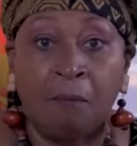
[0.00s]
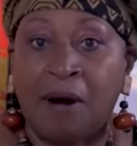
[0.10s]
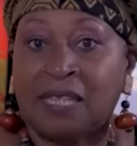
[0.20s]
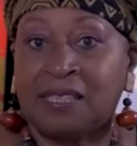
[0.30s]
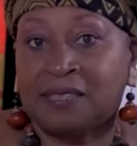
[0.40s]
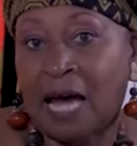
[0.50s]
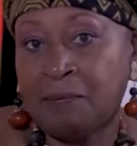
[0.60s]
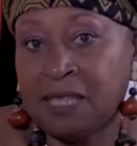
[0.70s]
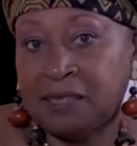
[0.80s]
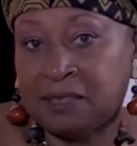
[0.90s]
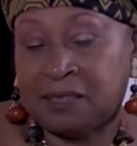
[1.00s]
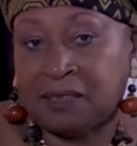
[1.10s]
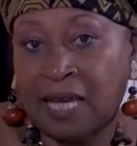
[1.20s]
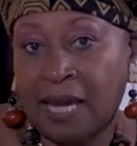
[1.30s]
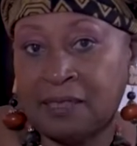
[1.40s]
by the dominant
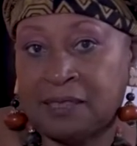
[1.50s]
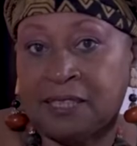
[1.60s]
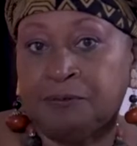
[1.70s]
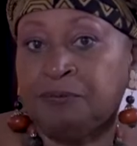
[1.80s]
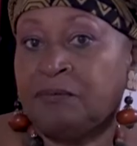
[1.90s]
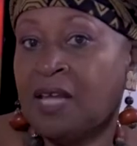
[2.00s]
society,